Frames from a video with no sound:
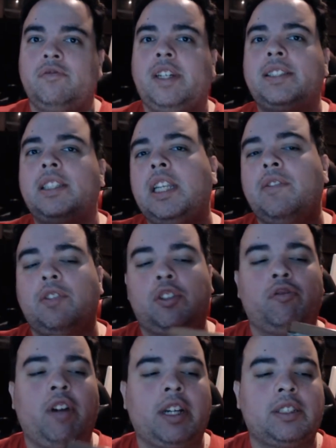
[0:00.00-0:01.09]
Resident Evil
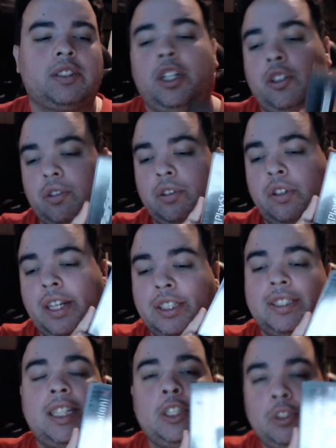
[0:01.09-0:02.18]
Director's Cut, or I
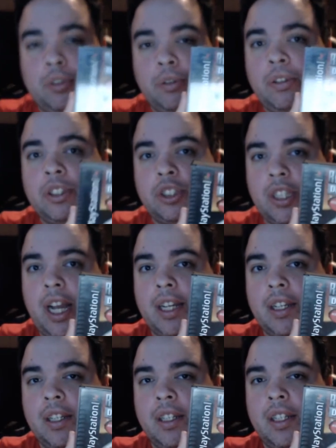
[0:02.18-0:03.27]
should say
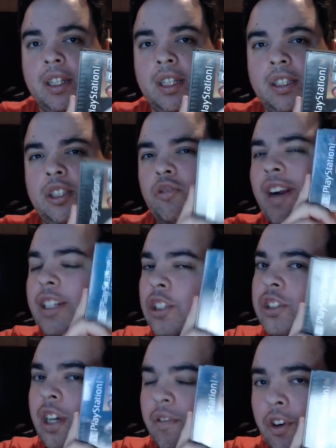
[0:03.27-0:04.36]
DualShock, the
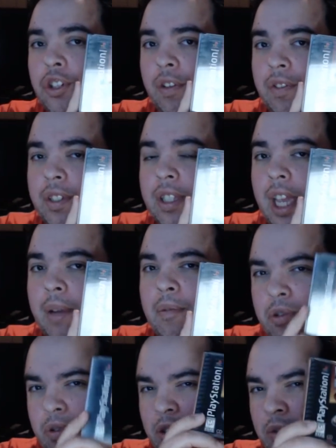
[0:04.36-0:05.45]
Director's Cut version of this game,
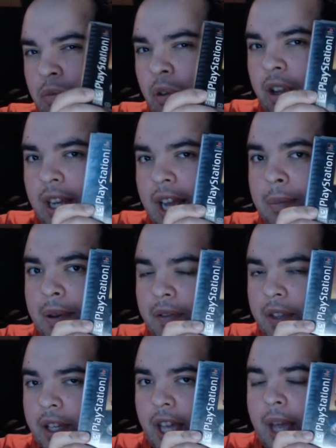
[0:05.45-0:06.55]
which is a smaller copy
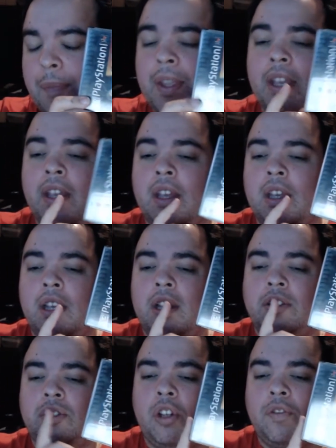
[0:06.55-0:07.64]
of the game,
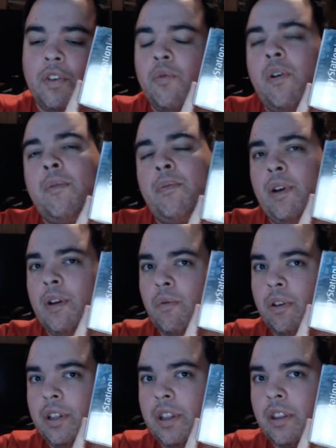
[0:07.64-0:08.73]
sold for
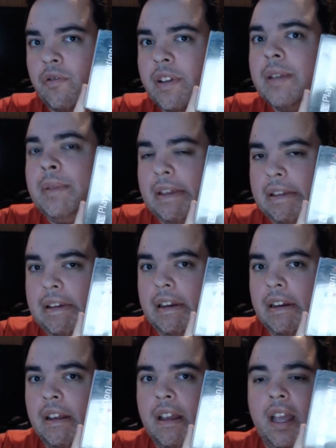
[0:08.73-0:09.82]
1.13
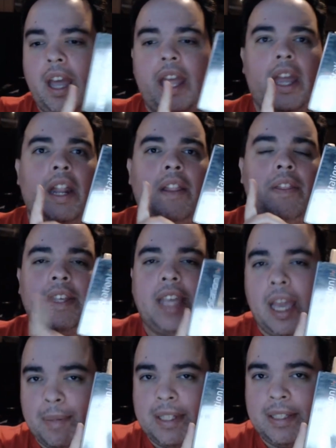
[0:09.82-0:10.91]
million, and the
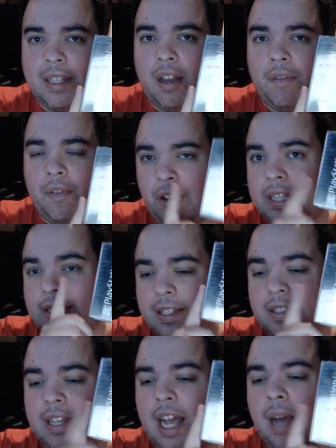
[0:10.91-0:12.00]
game itself, or at least
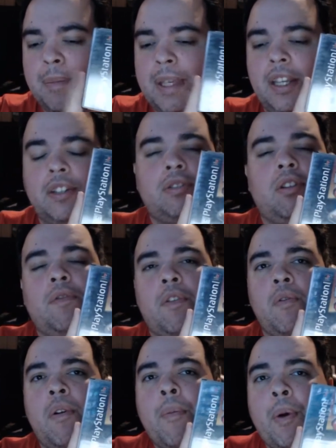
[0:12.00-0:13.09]
this copy here, sold
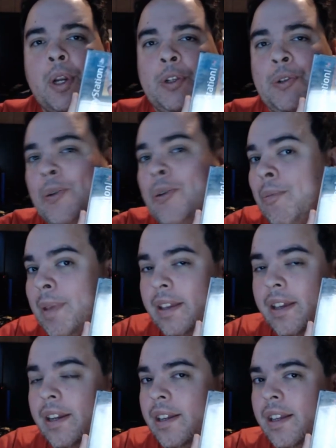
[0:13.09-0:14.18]
for 1.2
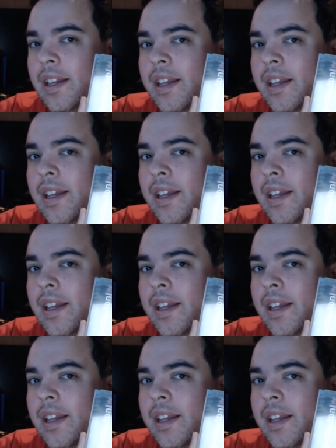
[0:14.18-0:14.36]
million.